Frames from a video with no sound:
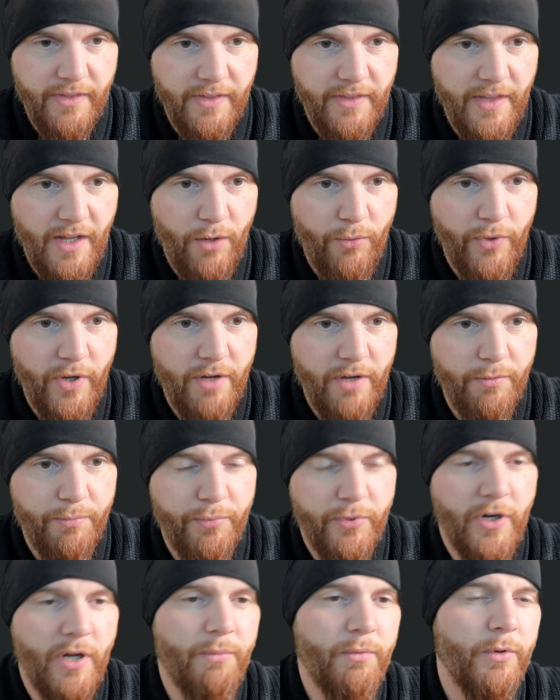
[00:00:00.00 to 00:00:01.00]
now we have a
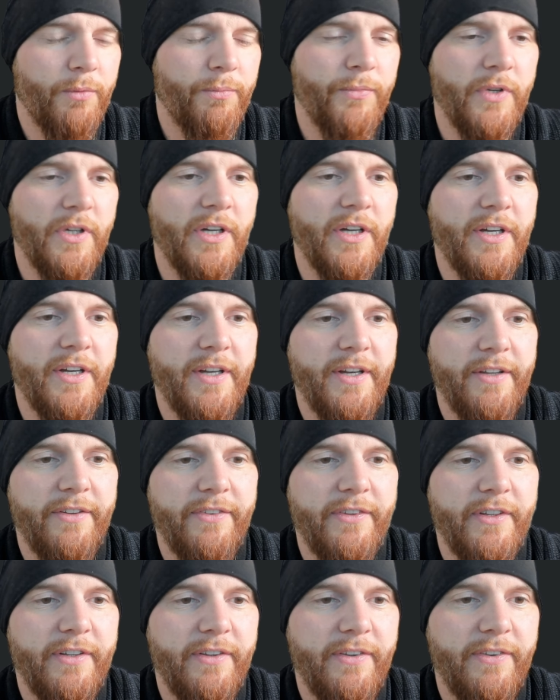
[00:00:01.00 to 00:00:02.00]
problem,
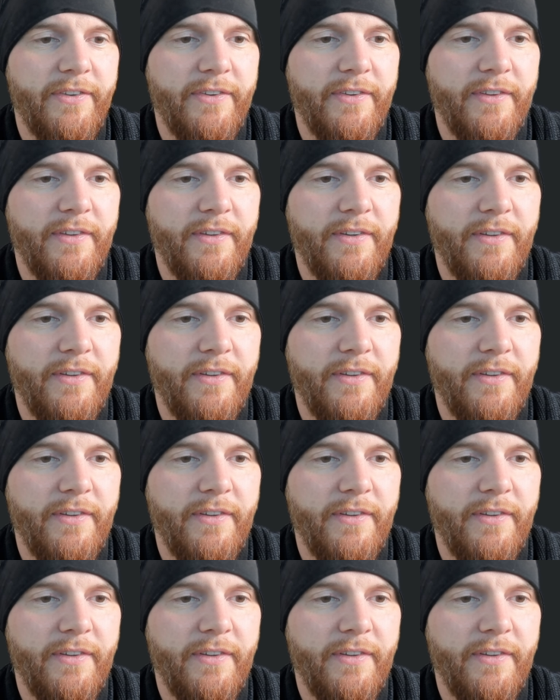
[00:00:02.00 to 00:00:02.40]
since